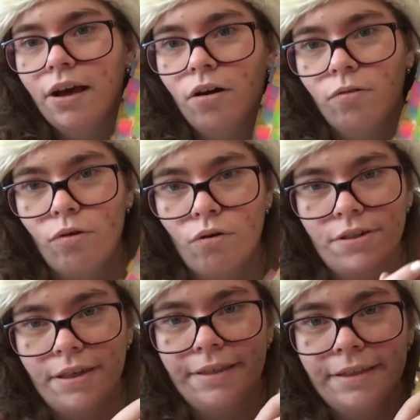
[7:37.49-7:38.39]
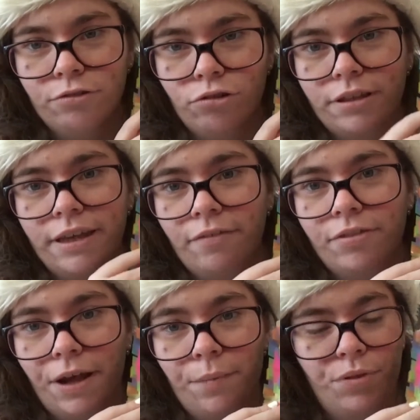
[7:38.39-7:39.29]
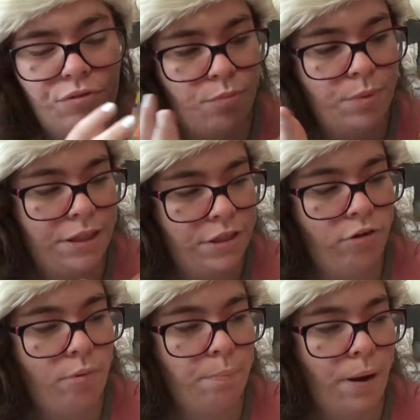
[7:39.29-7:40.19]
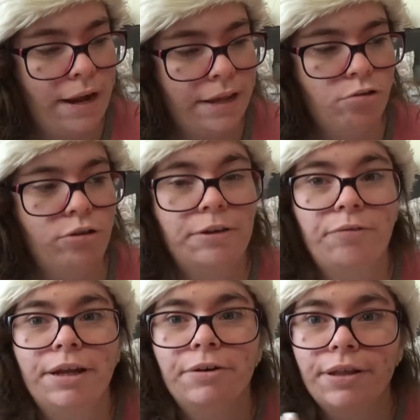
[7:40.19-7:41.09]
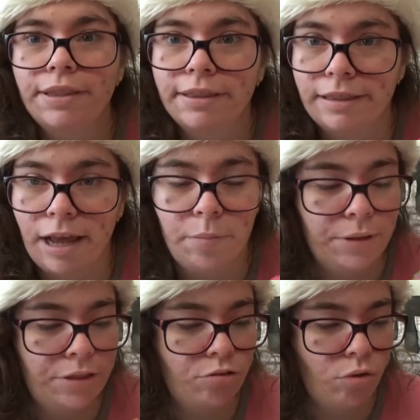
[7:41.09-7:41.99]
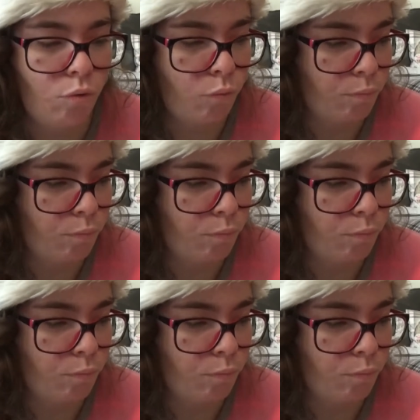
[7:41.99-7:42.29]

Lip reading: of course I did not have tabs with me, so I'm planning on reread tab it, so.